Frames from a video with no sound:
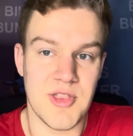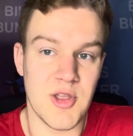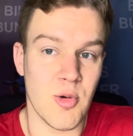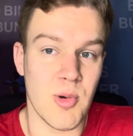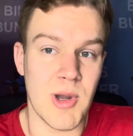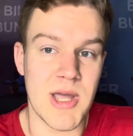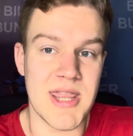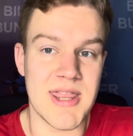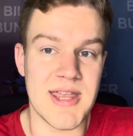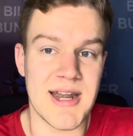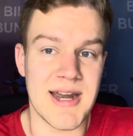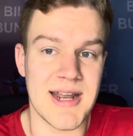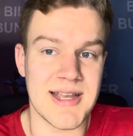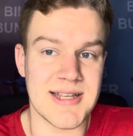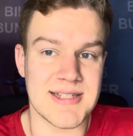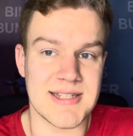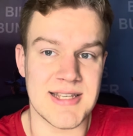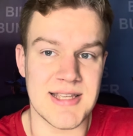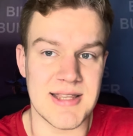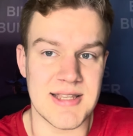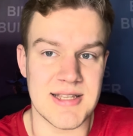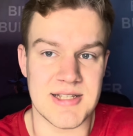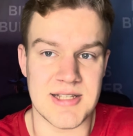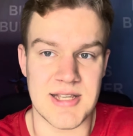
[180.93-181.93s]
The way that I
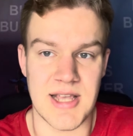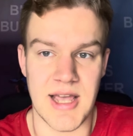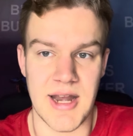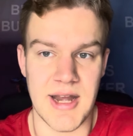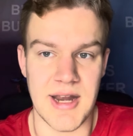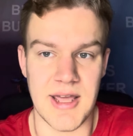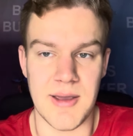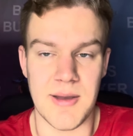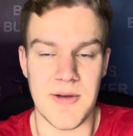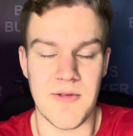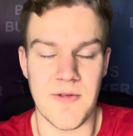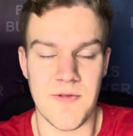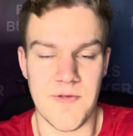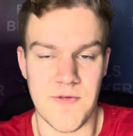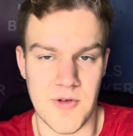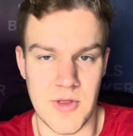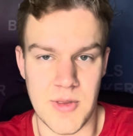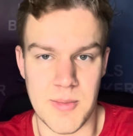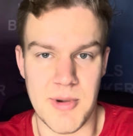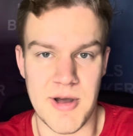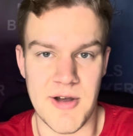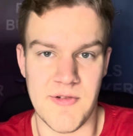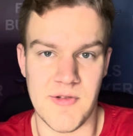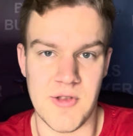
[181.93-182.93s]
see this signing for
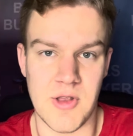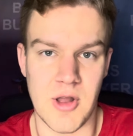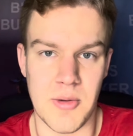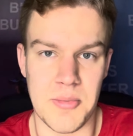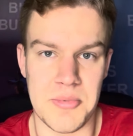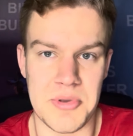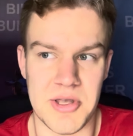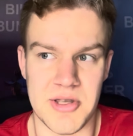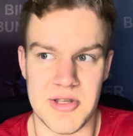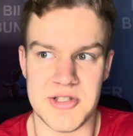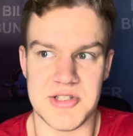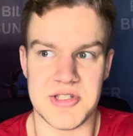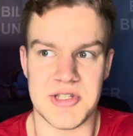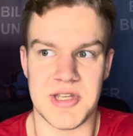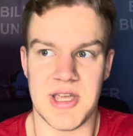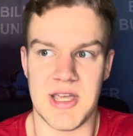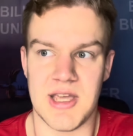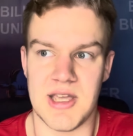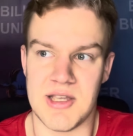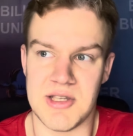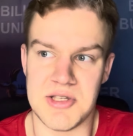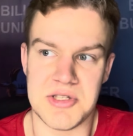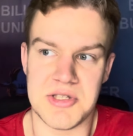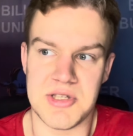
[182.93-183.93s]
the Buffalo Bills
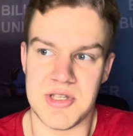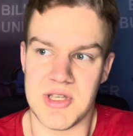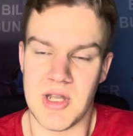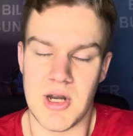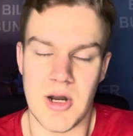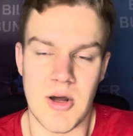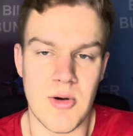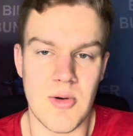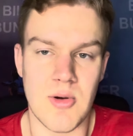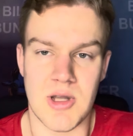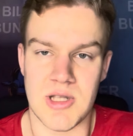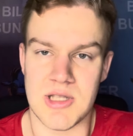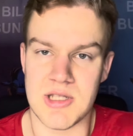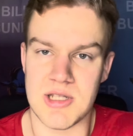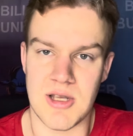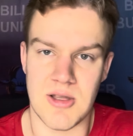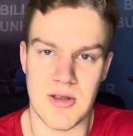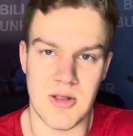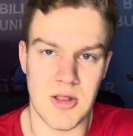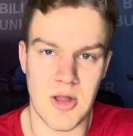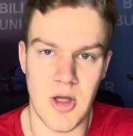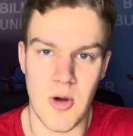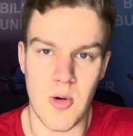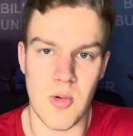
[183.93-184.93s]
is, you know, it's a
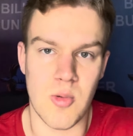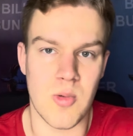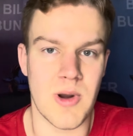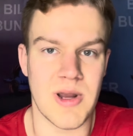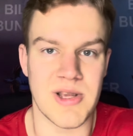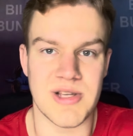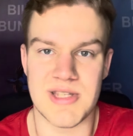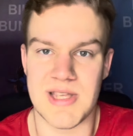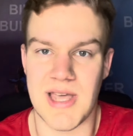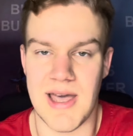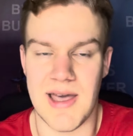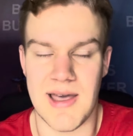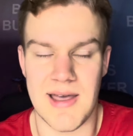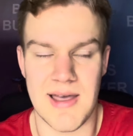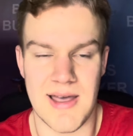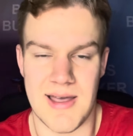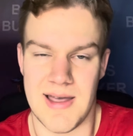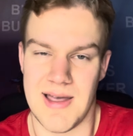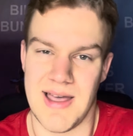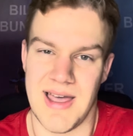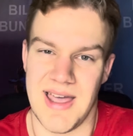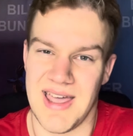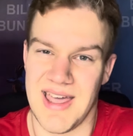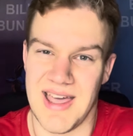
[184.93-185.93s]
low risk,
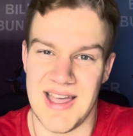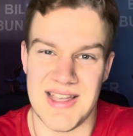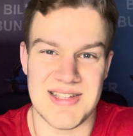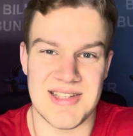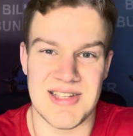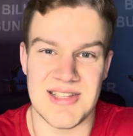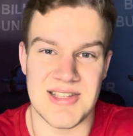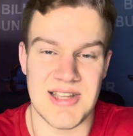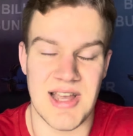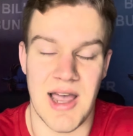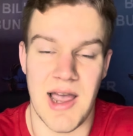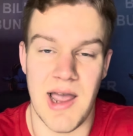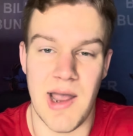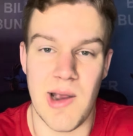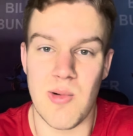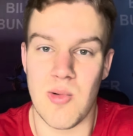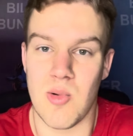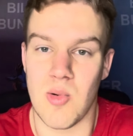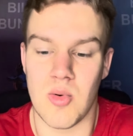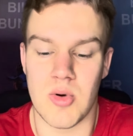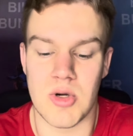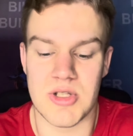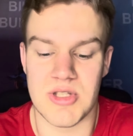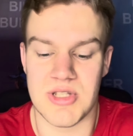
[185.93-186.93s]
I guess it's a high
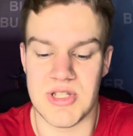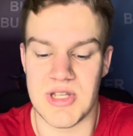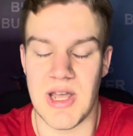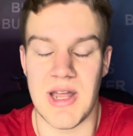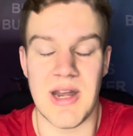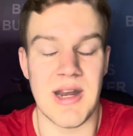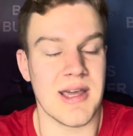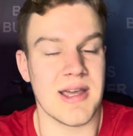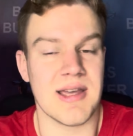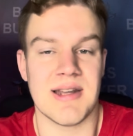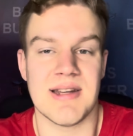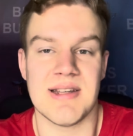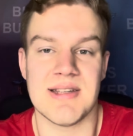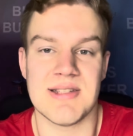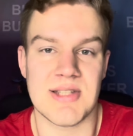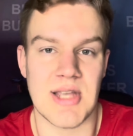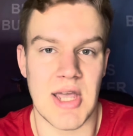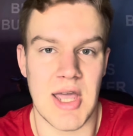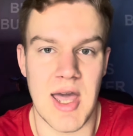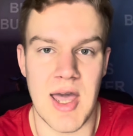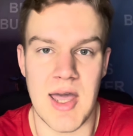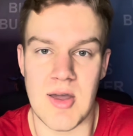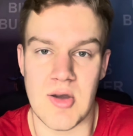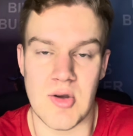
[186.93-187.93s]
reward signing. It is a
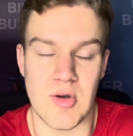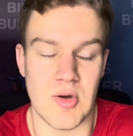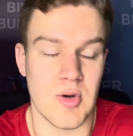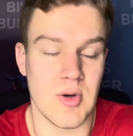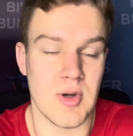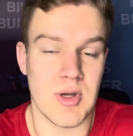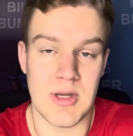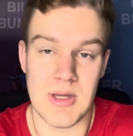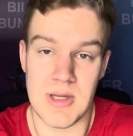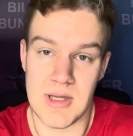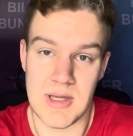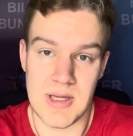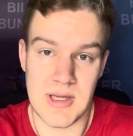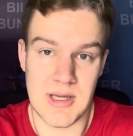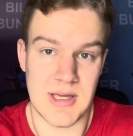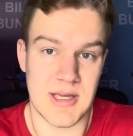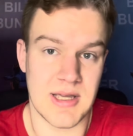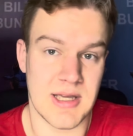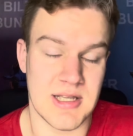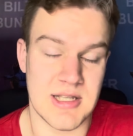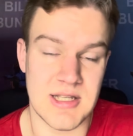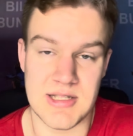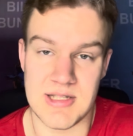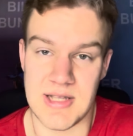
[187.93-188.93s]
guy who
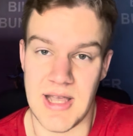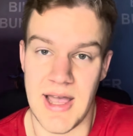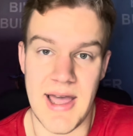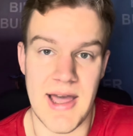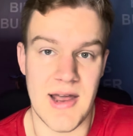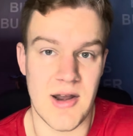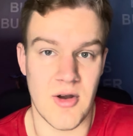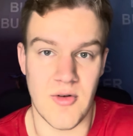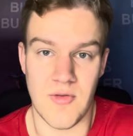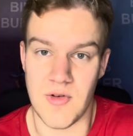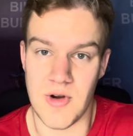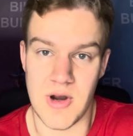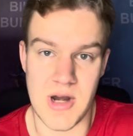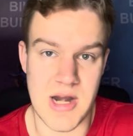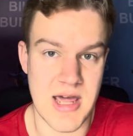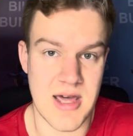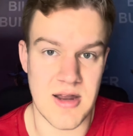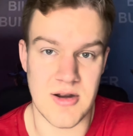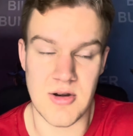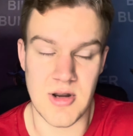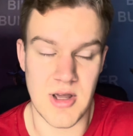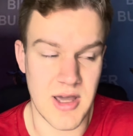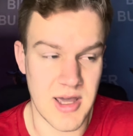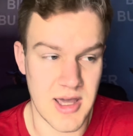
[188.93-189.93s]
he's had over
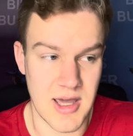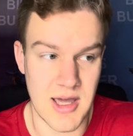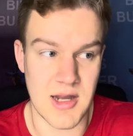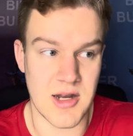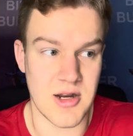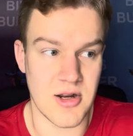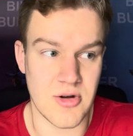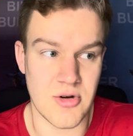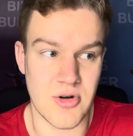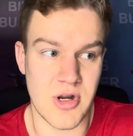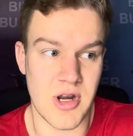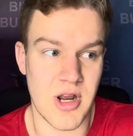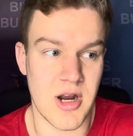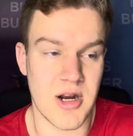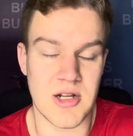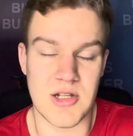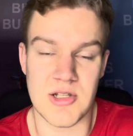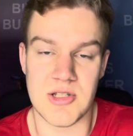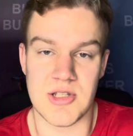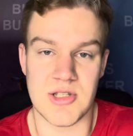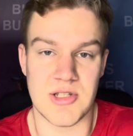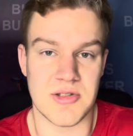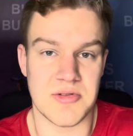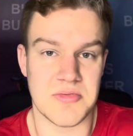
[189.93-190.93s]
800
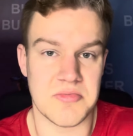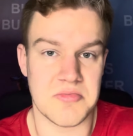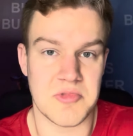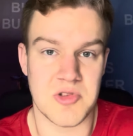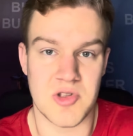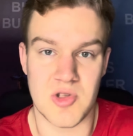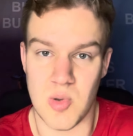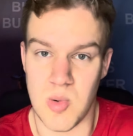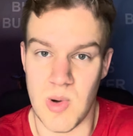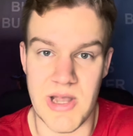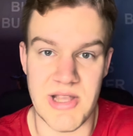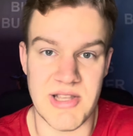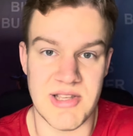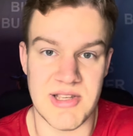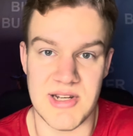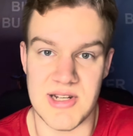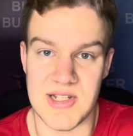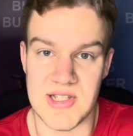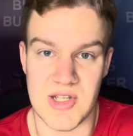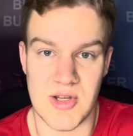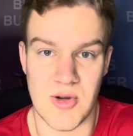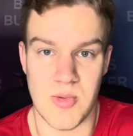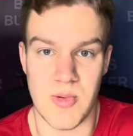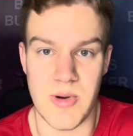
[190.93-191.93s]
yards twice in
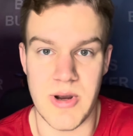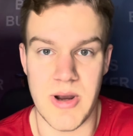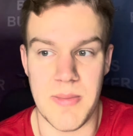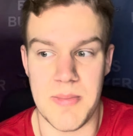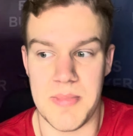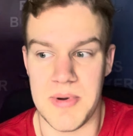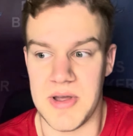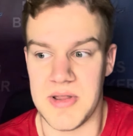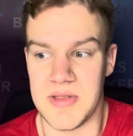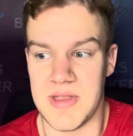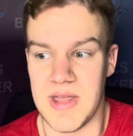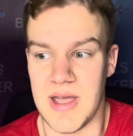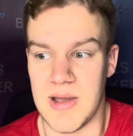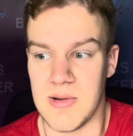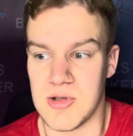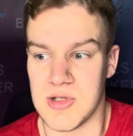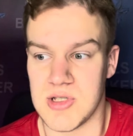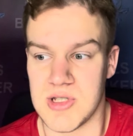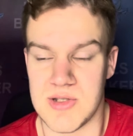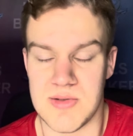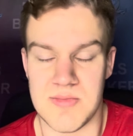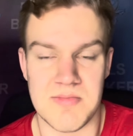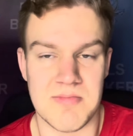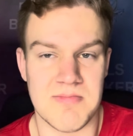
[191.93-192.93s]
his career, but that
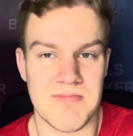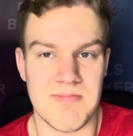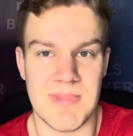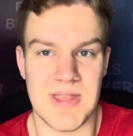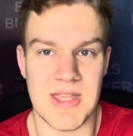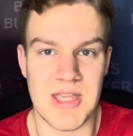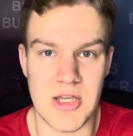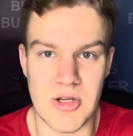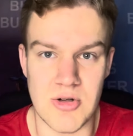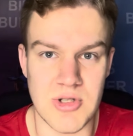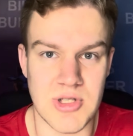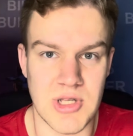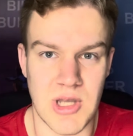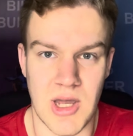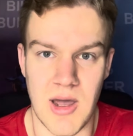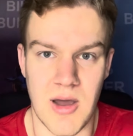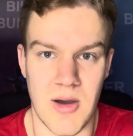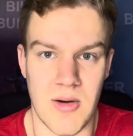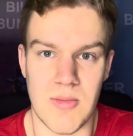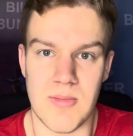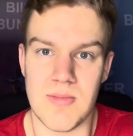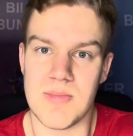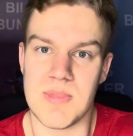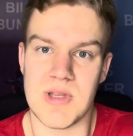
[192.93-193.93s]
was years
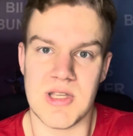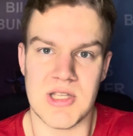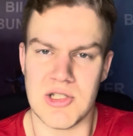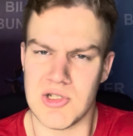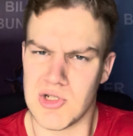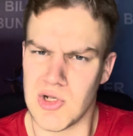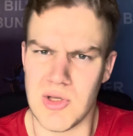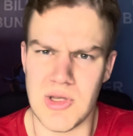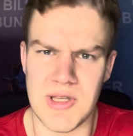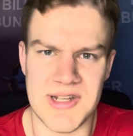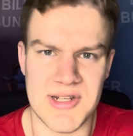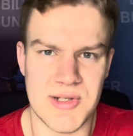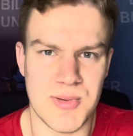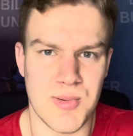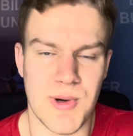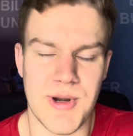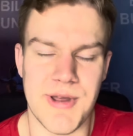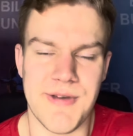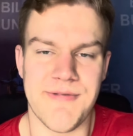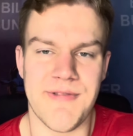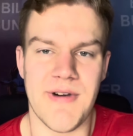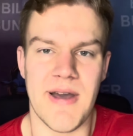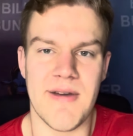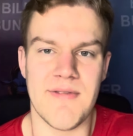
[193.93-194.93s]
ago. He's only
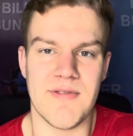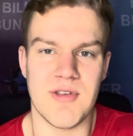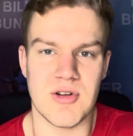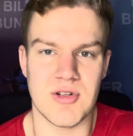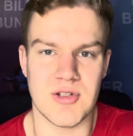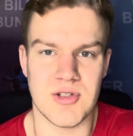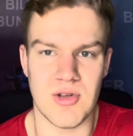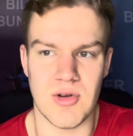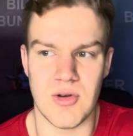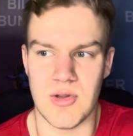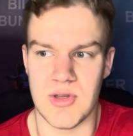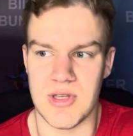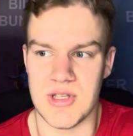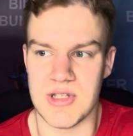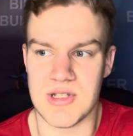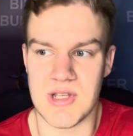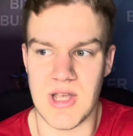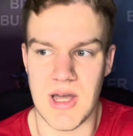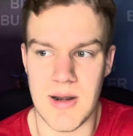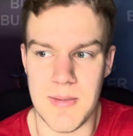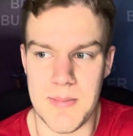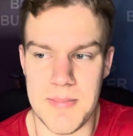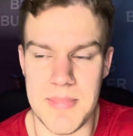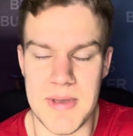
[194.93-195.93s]
25 years old. He's
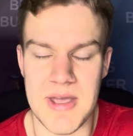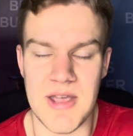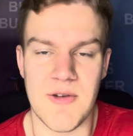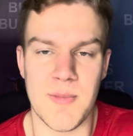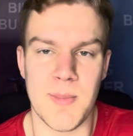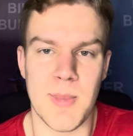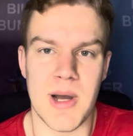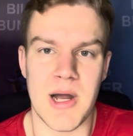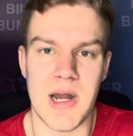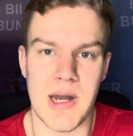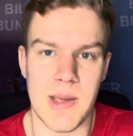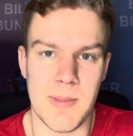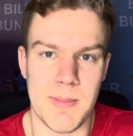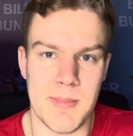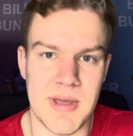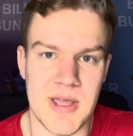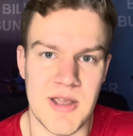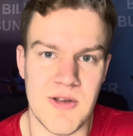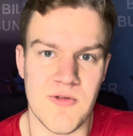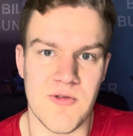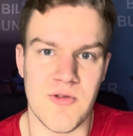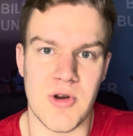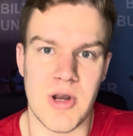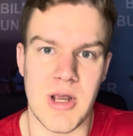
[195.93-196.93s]
got a big body,
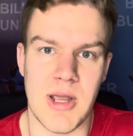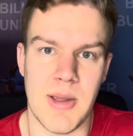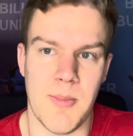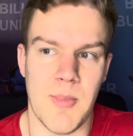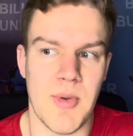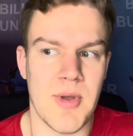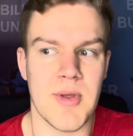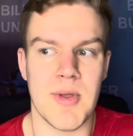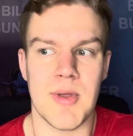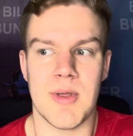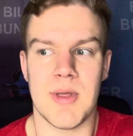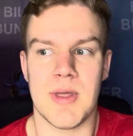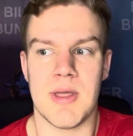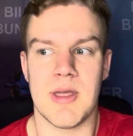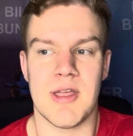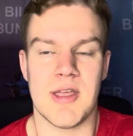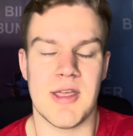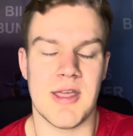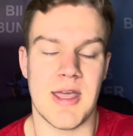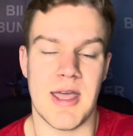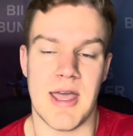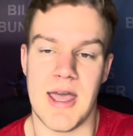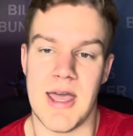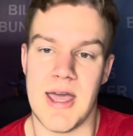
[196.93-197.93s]
big frame.
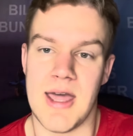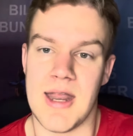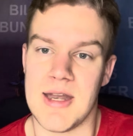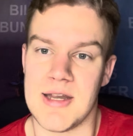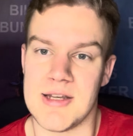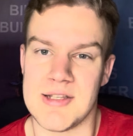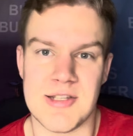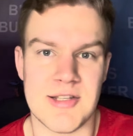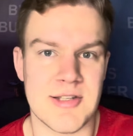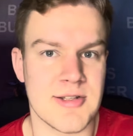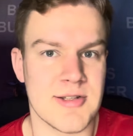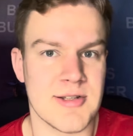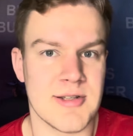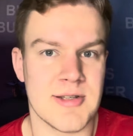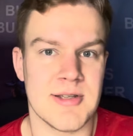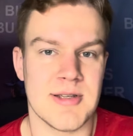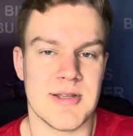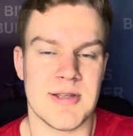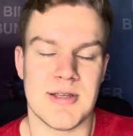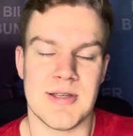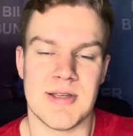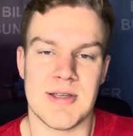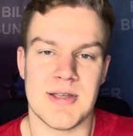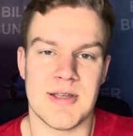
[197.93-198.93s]
And,
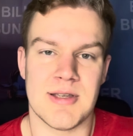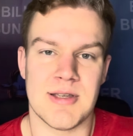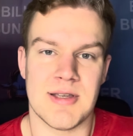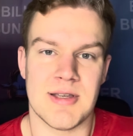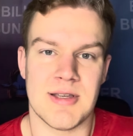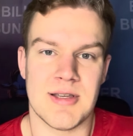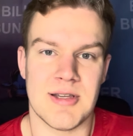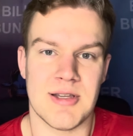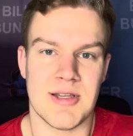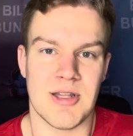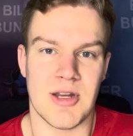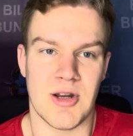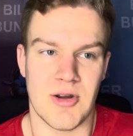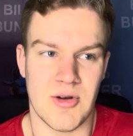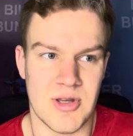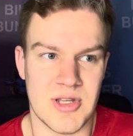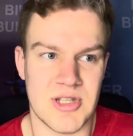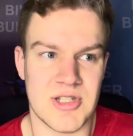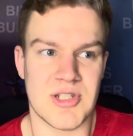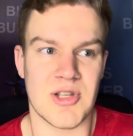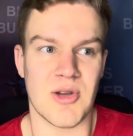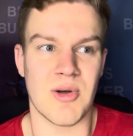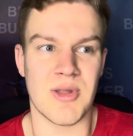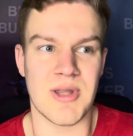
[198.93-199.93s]
you know,
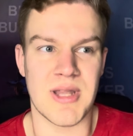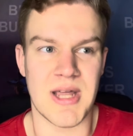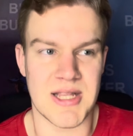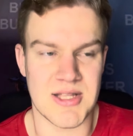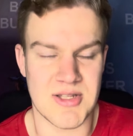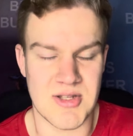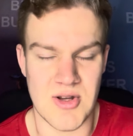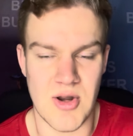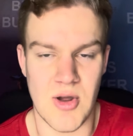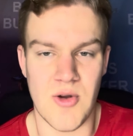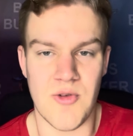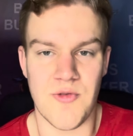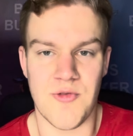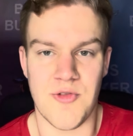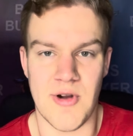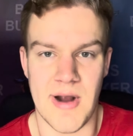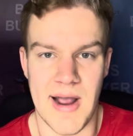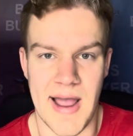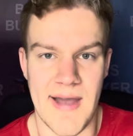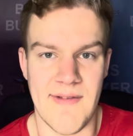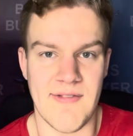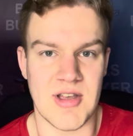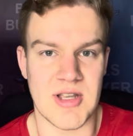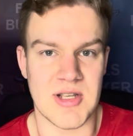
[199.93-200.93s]
he's someone that's known for
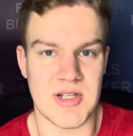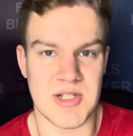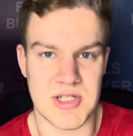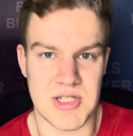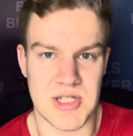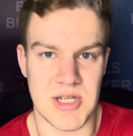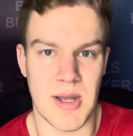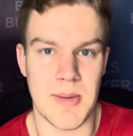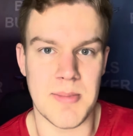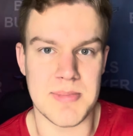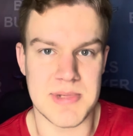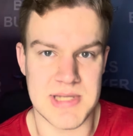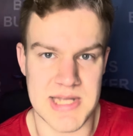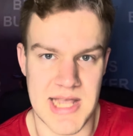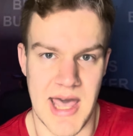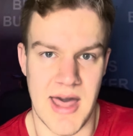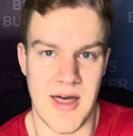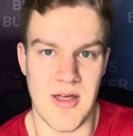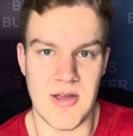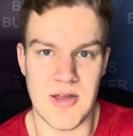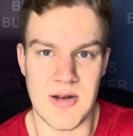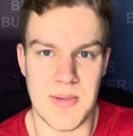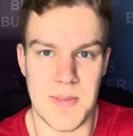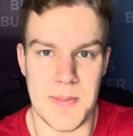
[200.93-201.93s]
having some
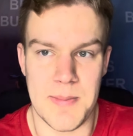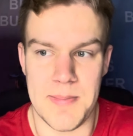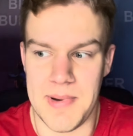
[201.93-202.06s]
talent.